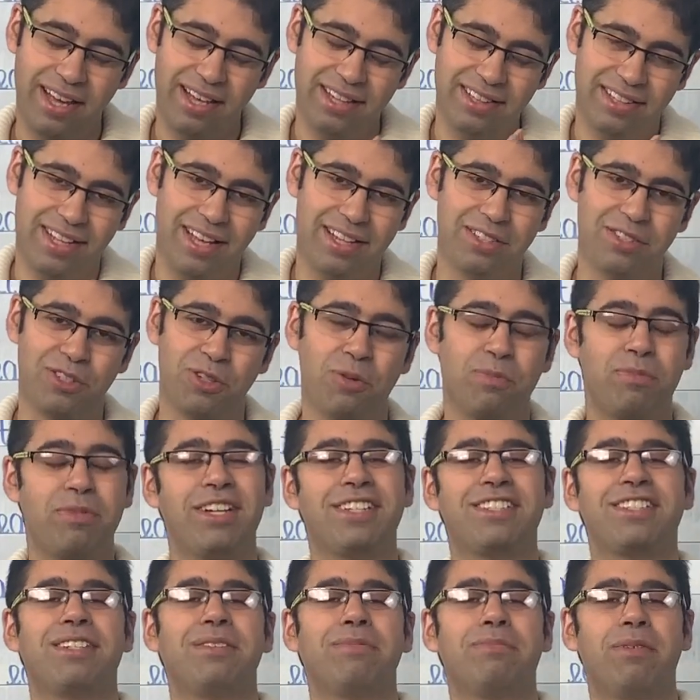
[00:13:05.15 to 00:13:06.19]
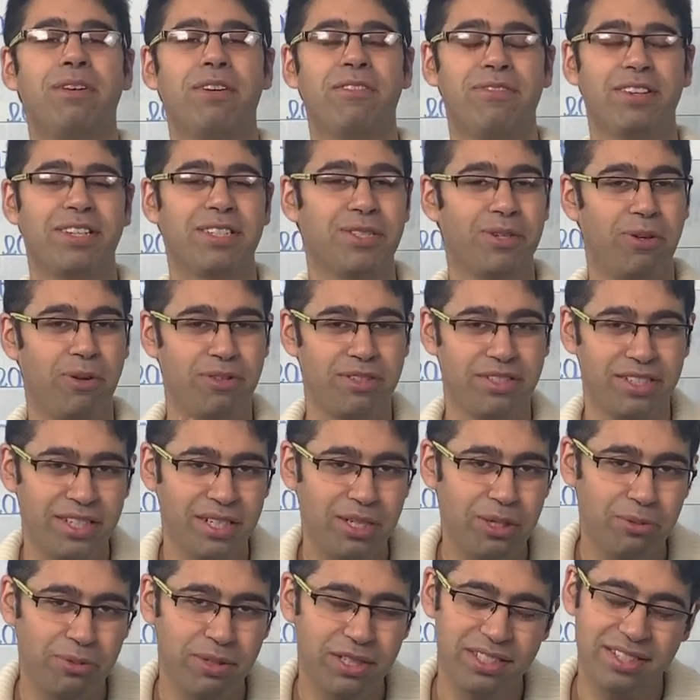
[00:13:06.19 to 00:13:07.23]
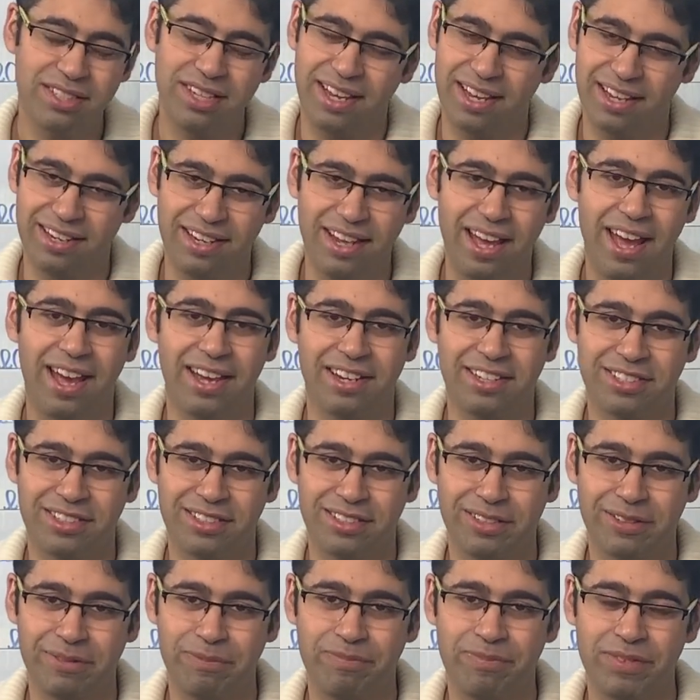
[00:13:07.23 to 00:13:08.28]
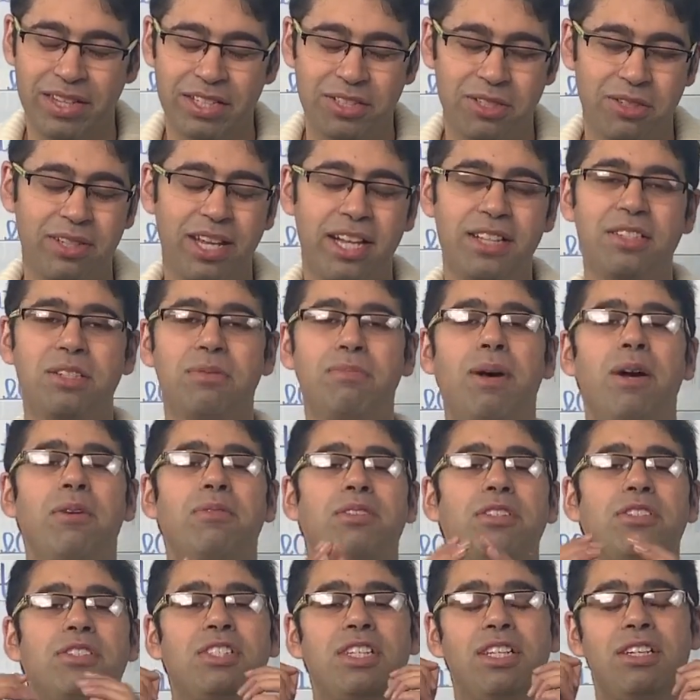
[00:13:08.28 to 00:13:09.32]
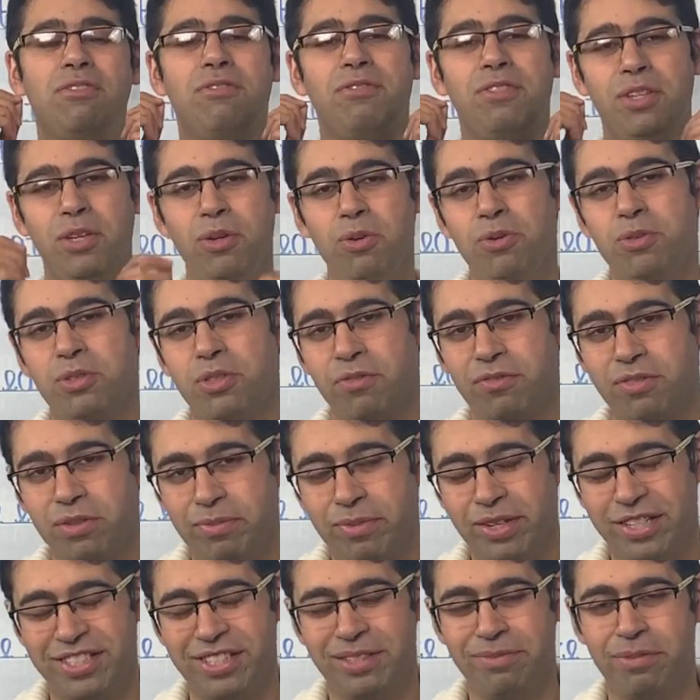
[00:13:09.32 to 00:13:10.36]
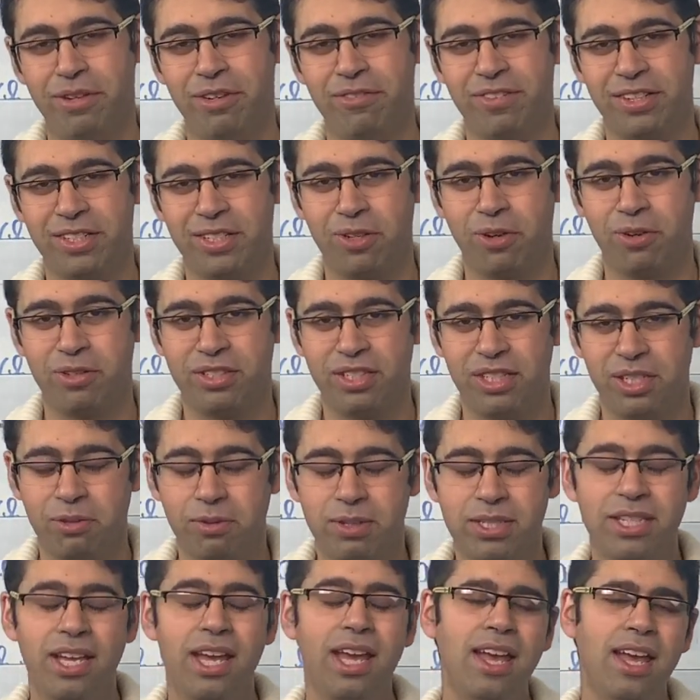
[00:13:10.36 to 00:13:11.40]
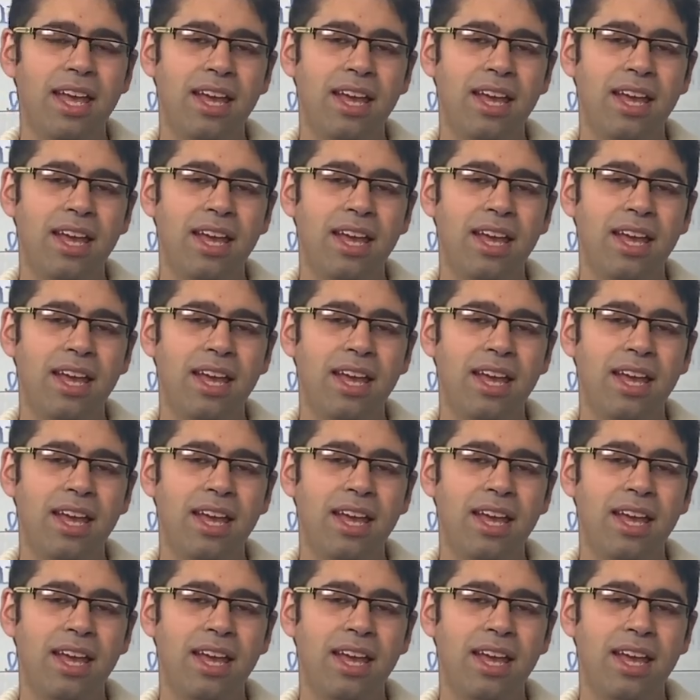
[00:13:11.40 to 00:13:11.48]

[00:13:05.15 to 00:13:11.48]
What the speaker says: And that's your present perfect continuous in action. So that's about the chief use of the present perfect continuous.